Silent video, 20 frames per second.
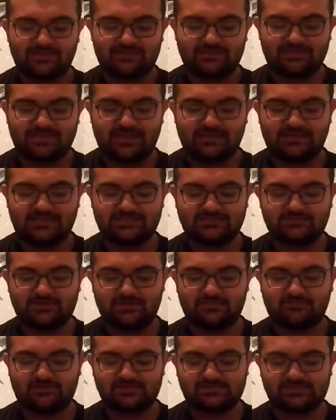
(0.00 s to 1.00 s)
ladies wear
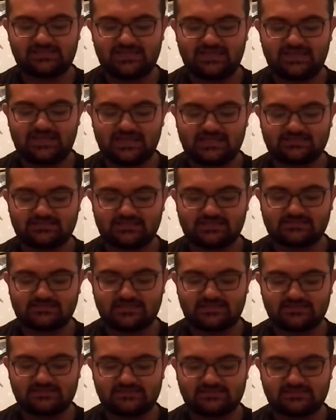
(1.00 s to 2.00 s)
brassieres, and the
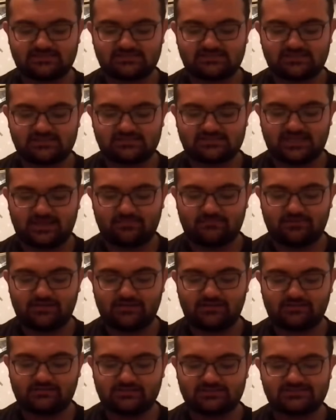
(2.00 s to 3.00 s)
gents cease
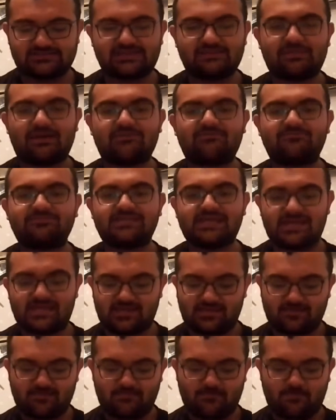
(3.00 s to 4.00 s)
gambling on the Sabbath day.